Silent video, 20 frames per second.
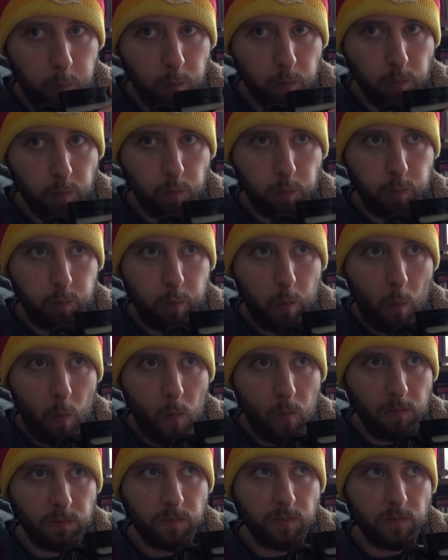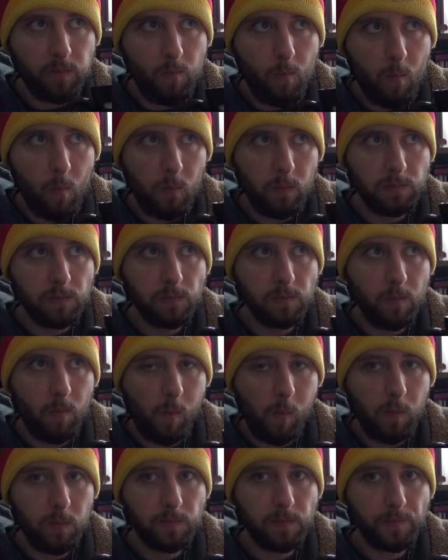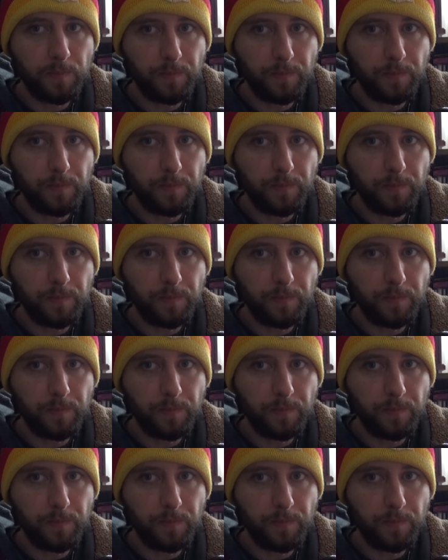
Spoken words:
(silence)